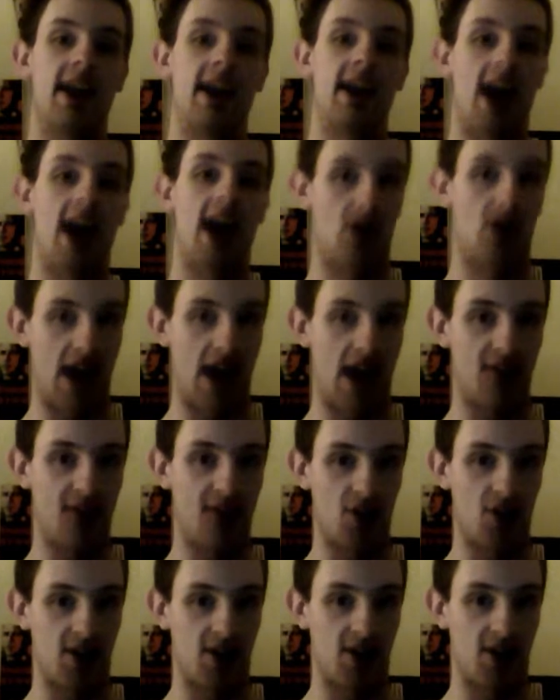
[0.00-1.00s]

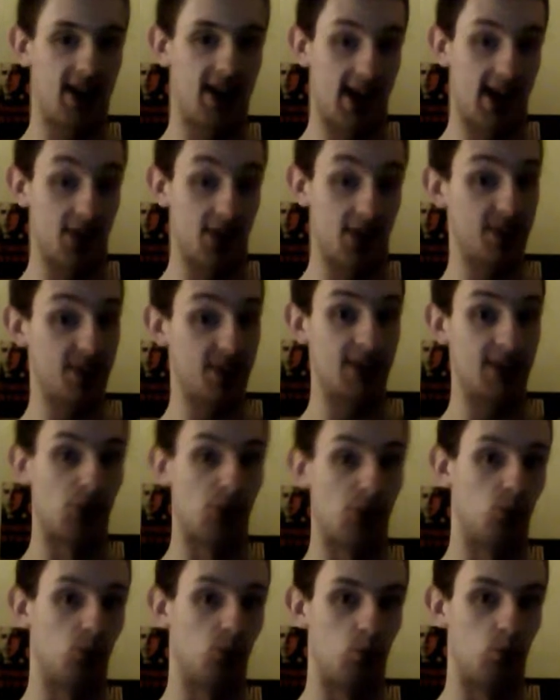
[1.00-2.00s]
However, and there's
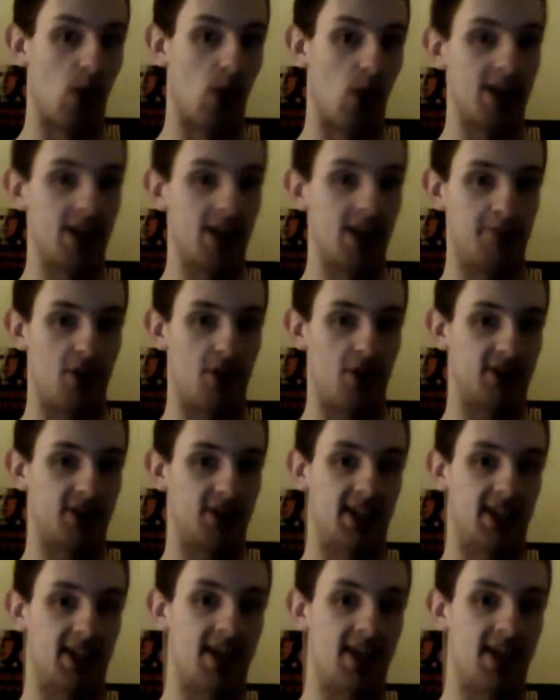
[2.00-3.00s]
even one
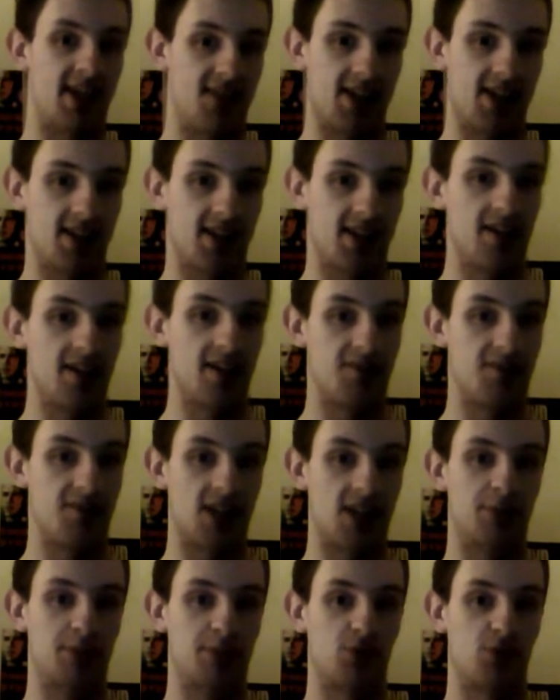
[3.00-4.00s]
person, I think a
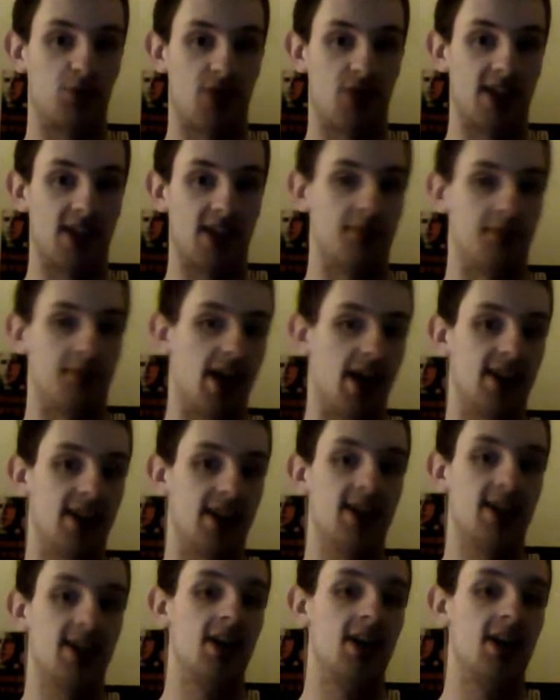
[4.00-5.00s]
Facebook friend of mine,
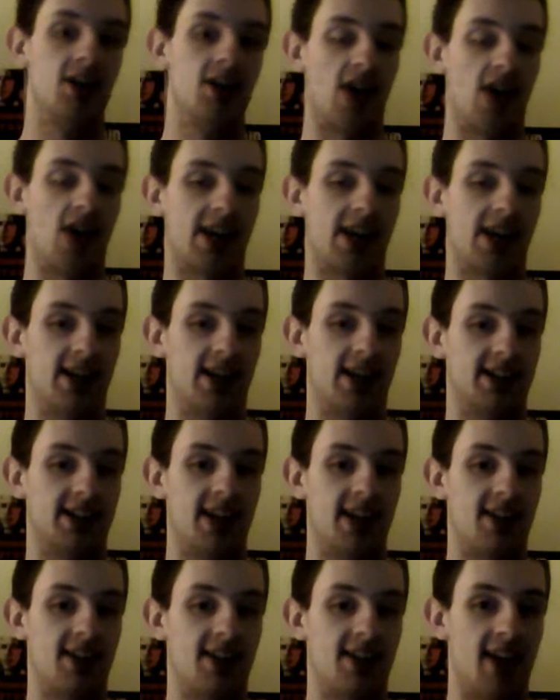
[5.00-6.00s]
not going to
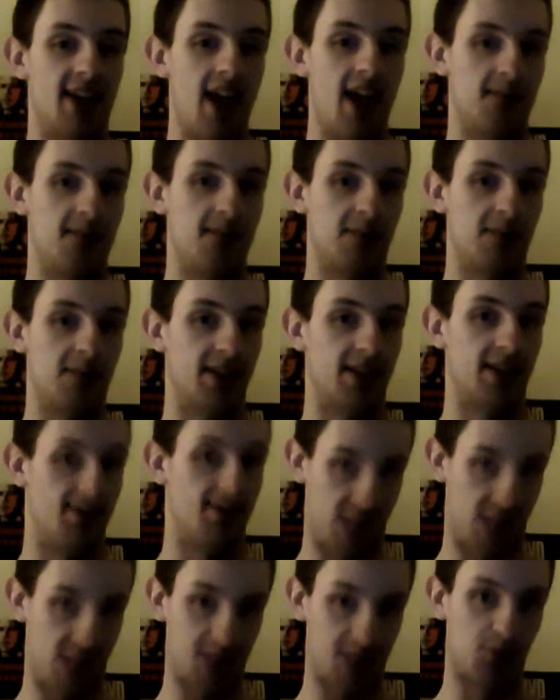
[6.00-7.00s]
say the name, but a
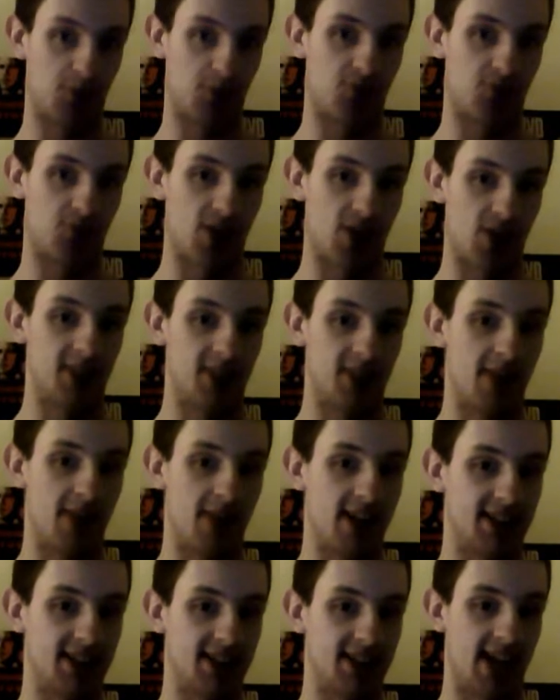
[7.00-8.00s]
Facebook friend of
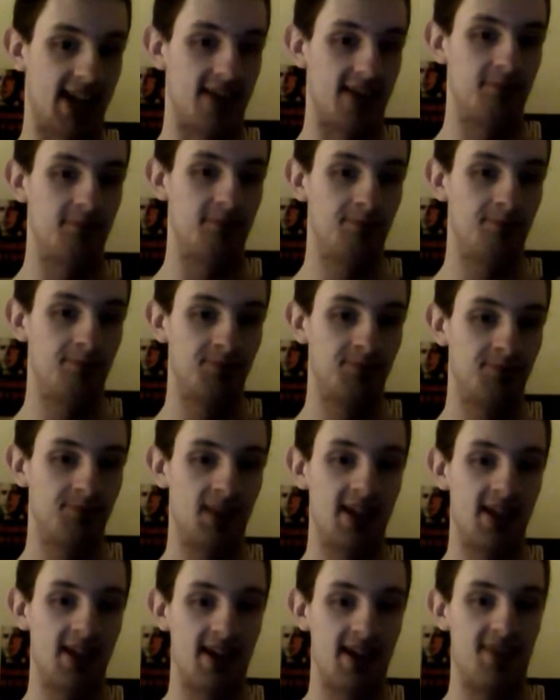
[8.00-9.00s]
mine said
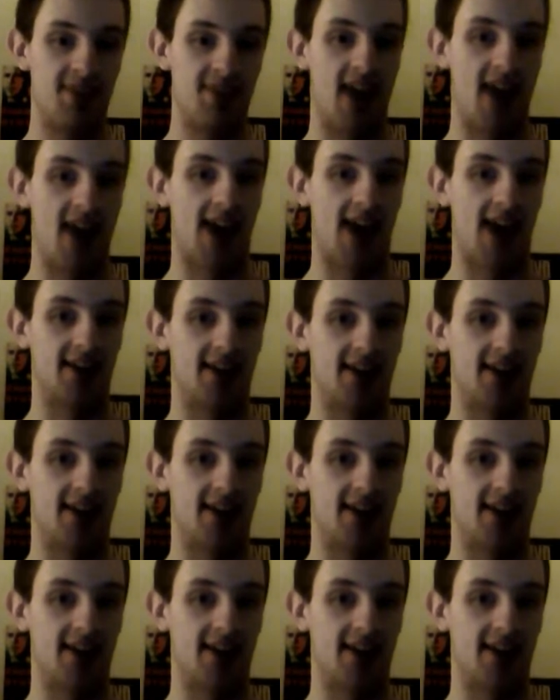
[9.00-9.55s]
that